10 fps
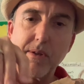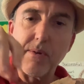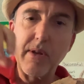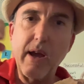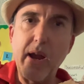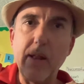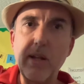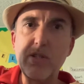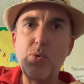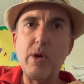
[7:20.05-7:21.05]
Okay, and
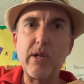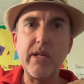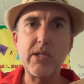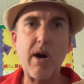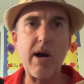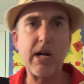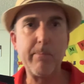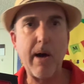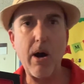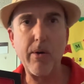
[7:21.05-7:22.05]
let's quickly talk
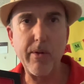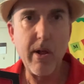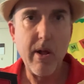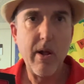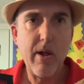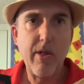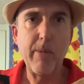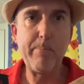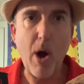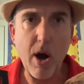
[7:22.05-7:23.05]
about
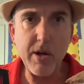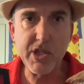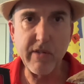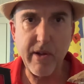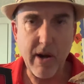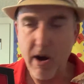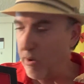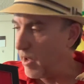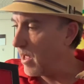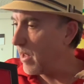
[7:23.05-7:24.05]
the parts of an
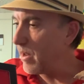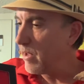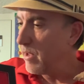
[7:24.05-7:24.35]
arrowhead.